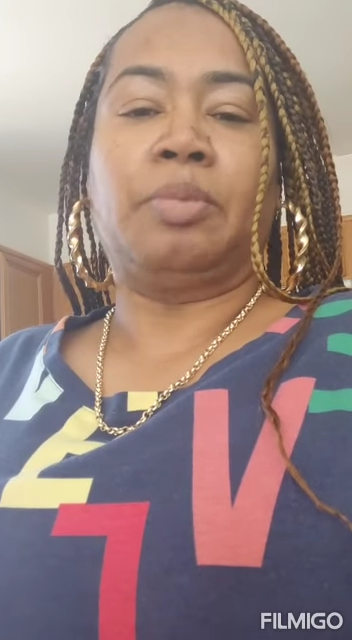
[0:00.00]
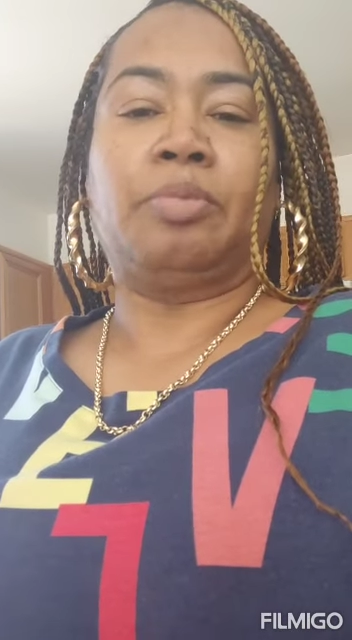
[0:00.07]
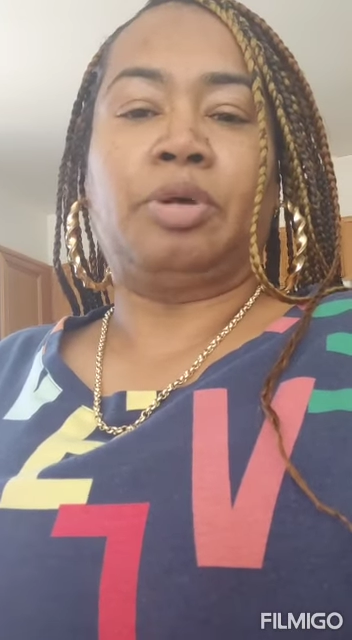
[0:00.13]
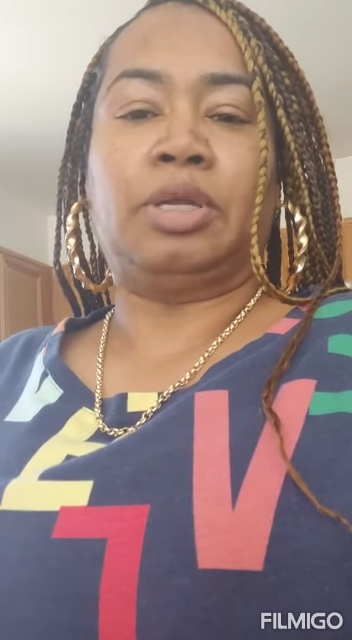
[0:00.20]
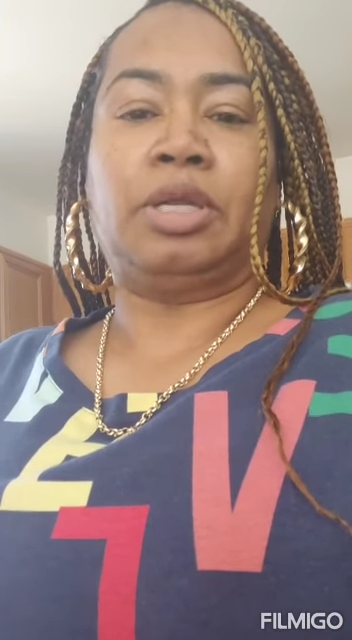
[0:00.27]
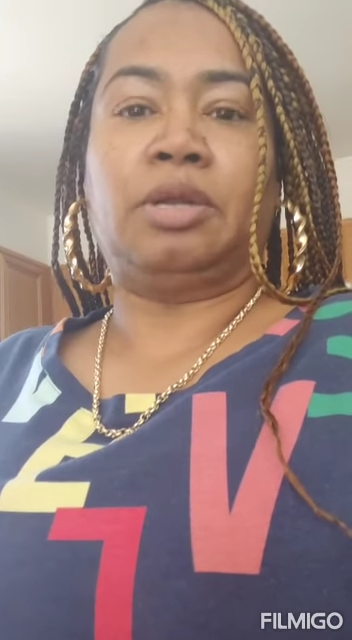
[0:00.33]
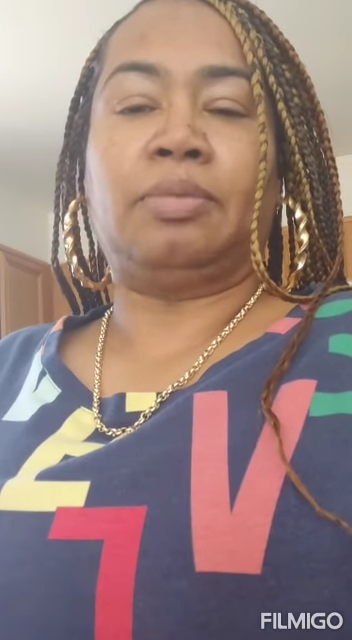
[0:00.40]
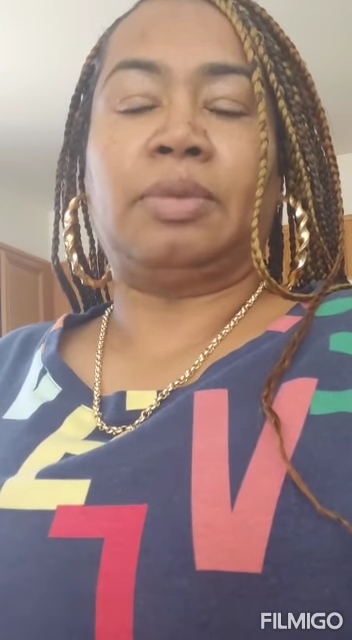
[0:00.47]

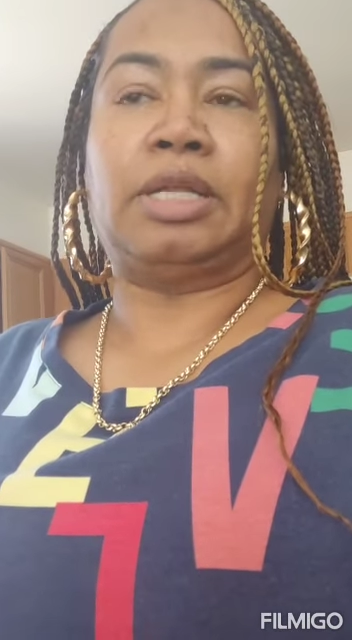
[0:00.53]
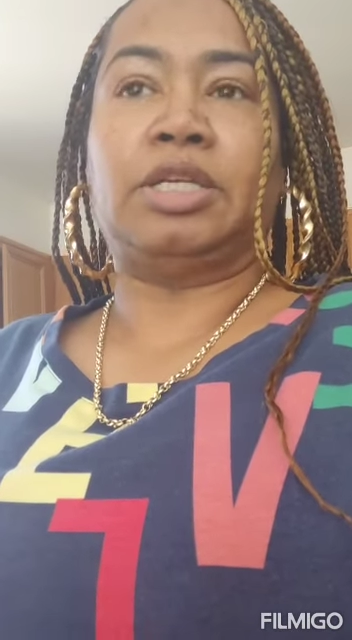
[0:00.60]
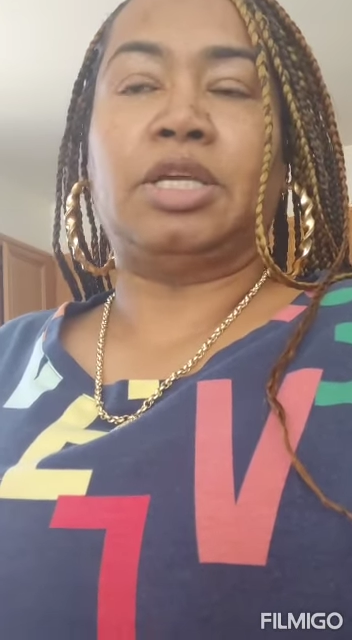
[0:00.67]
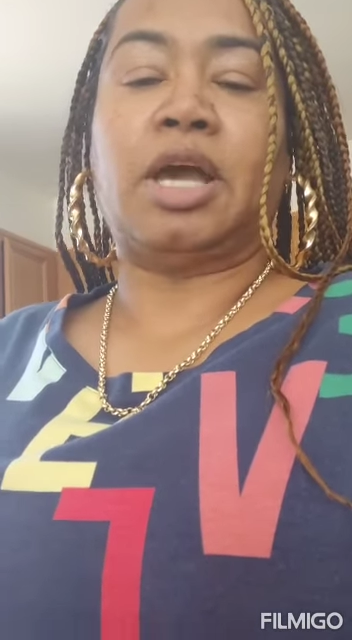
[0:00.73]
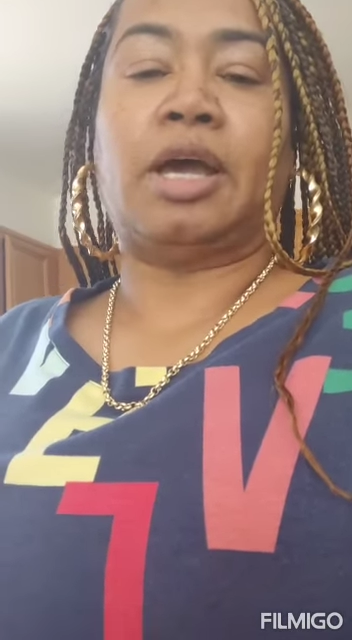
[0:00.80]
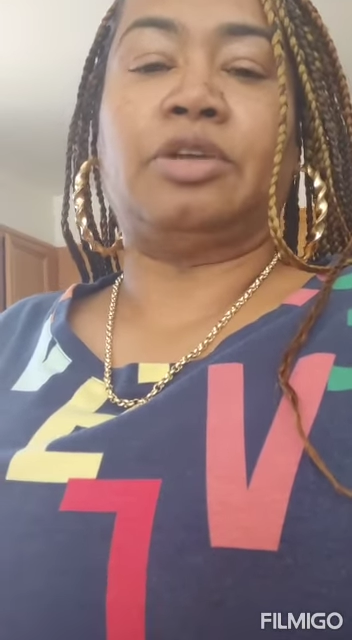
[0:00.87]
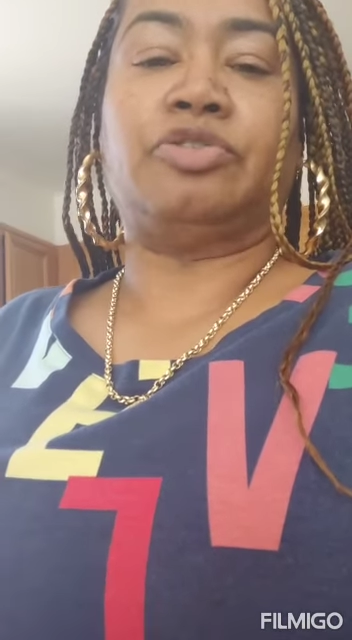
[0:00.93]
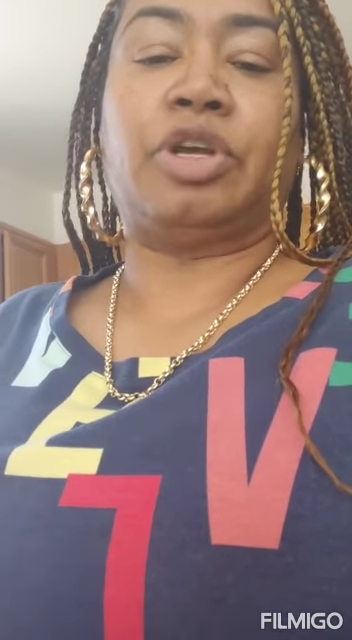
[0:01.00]
putting it in my
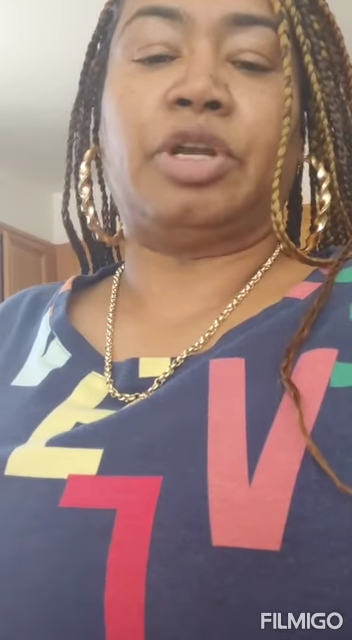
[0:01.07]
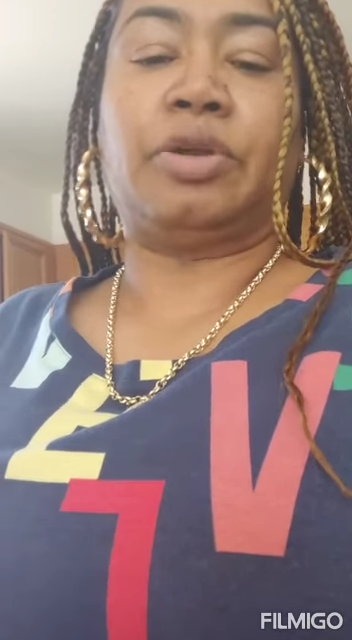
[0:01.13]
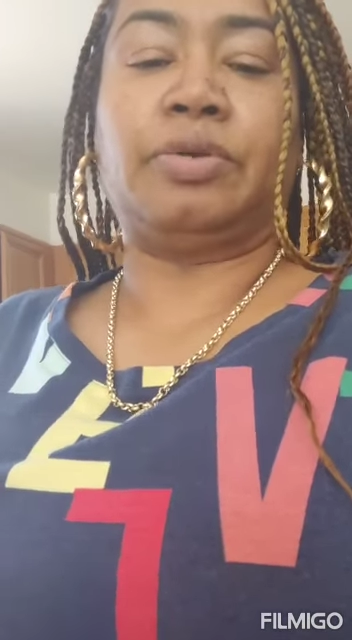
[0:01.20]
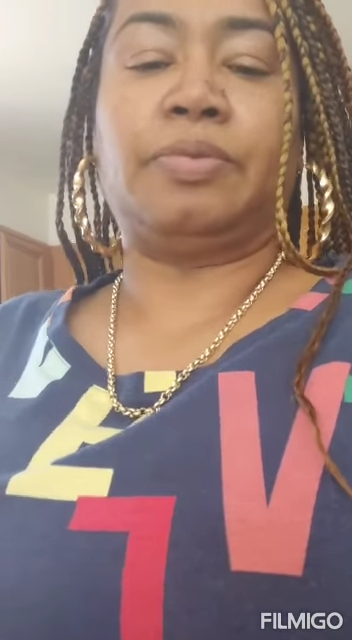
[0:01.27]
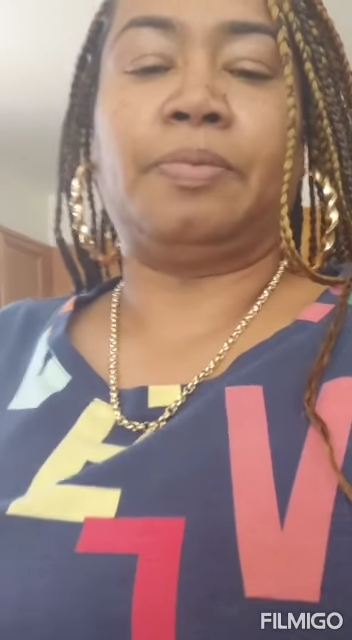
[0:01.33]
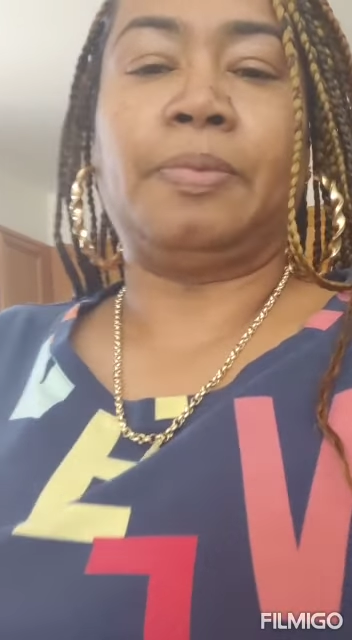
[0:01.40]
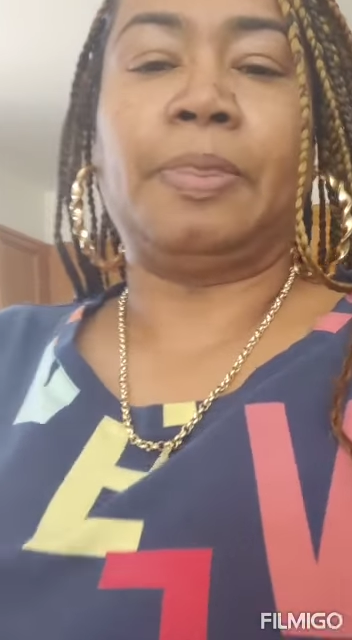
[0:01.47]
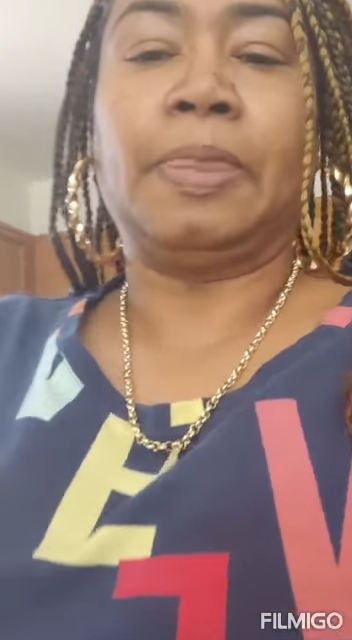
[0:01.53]
dehydrator.
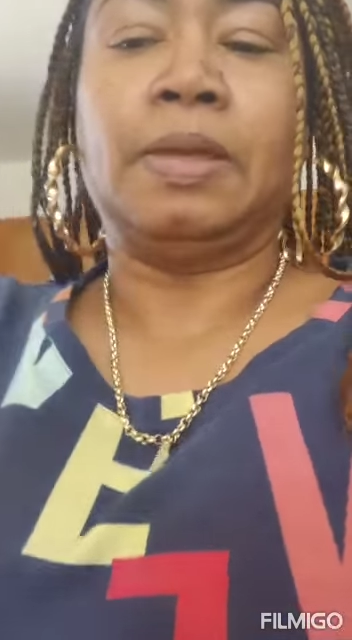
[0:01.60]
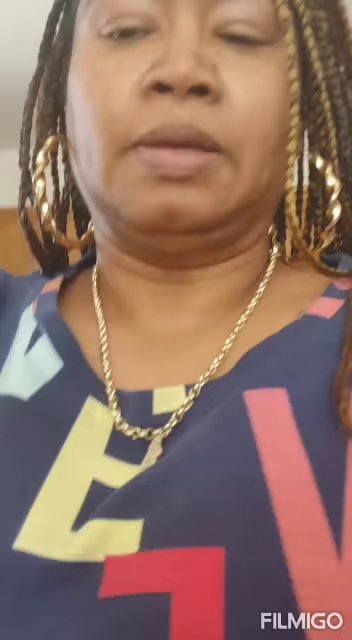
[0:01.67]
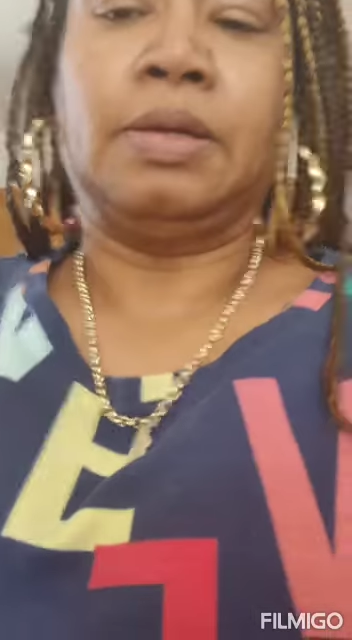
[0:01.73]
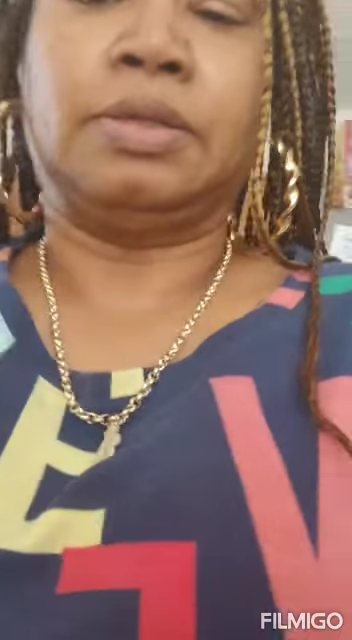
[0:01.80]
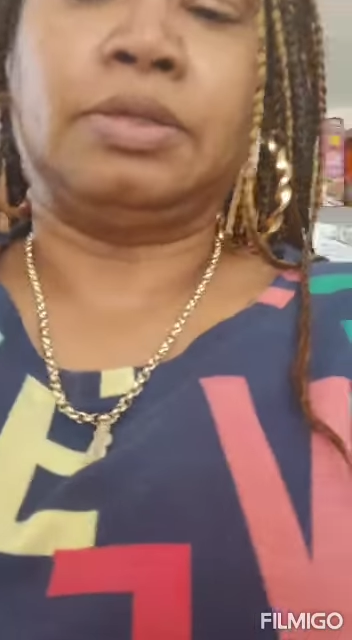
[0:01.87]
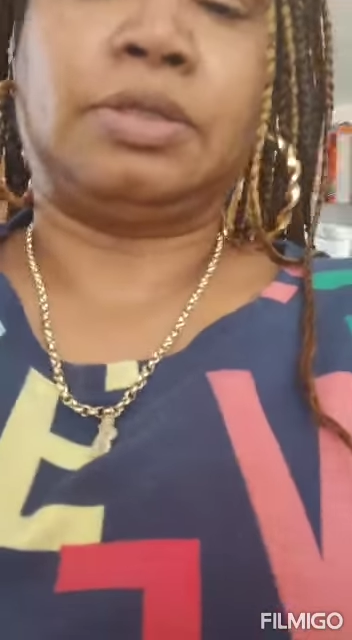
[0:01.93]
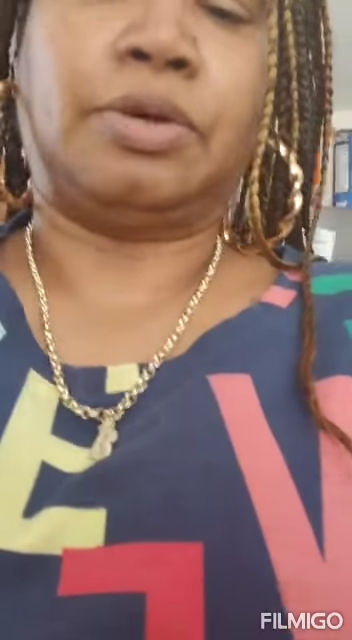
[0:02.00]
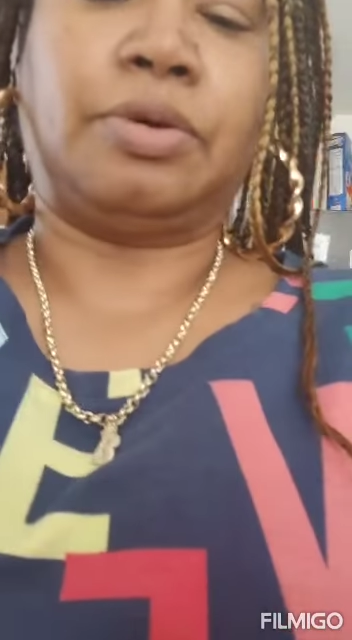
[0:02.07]

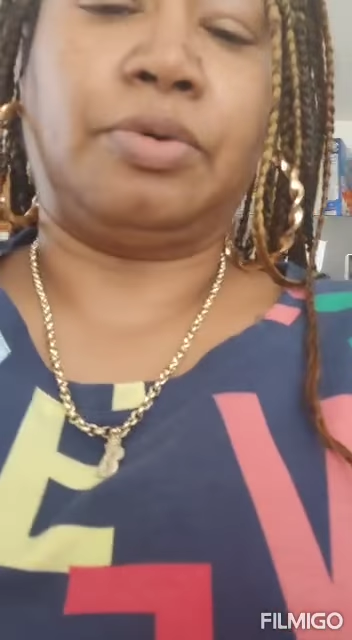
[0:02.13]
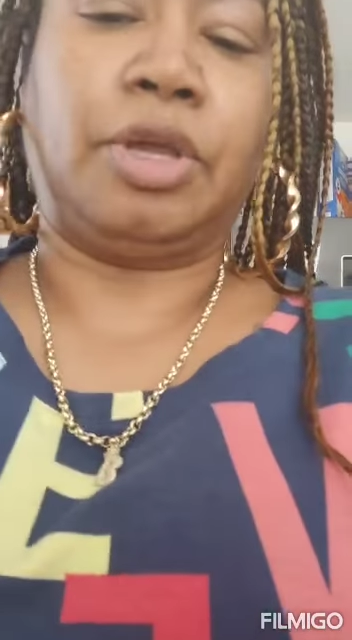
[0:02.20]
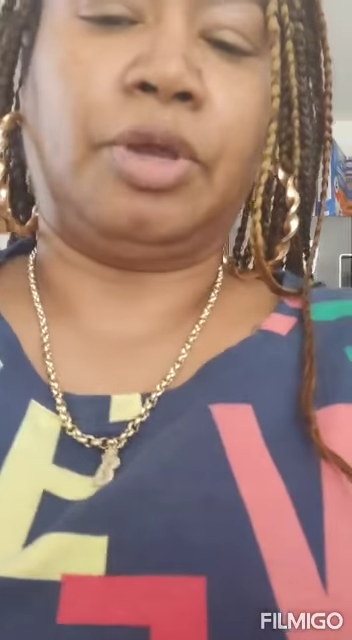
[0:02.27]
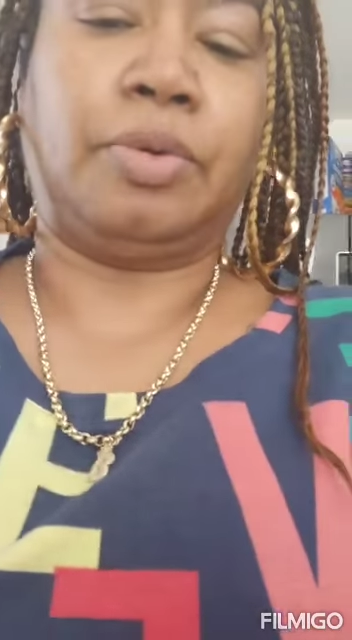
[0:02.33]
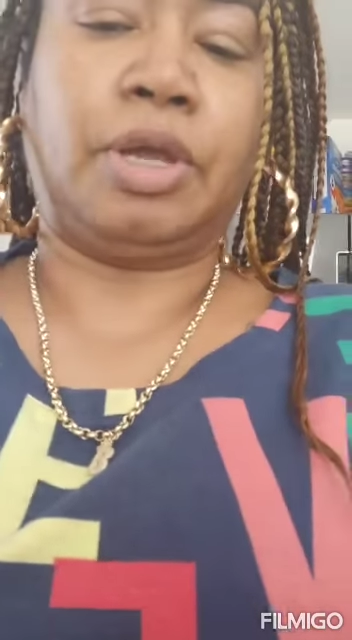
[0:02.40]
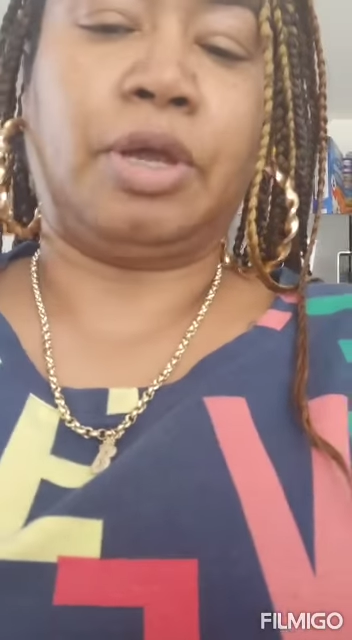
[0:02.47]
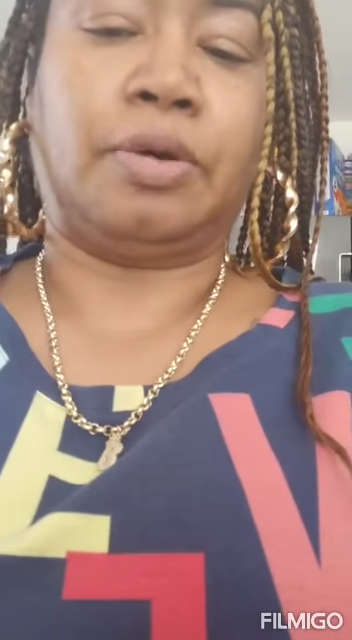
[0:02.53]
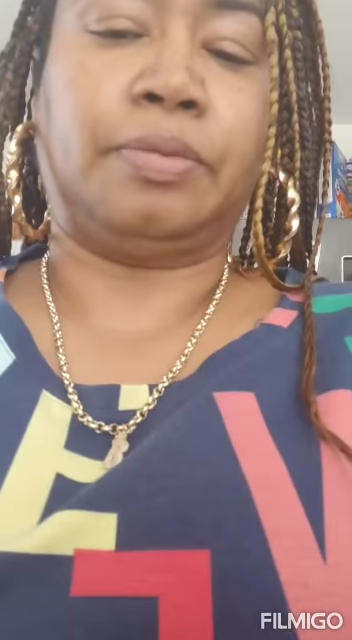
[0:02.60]
So
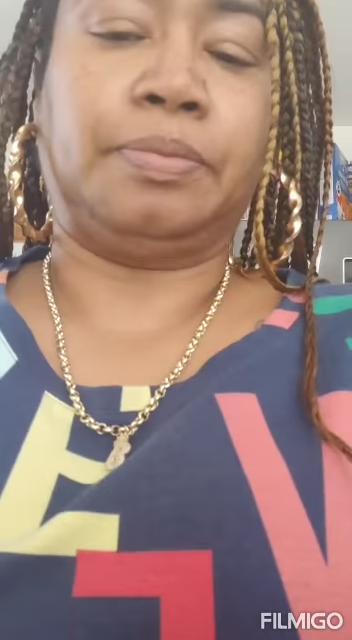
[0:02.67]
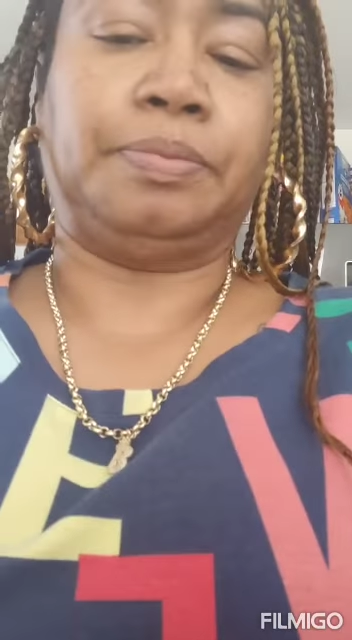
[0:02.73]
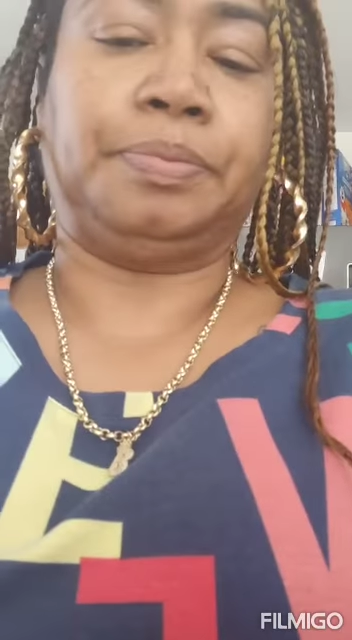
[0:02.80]
here we go.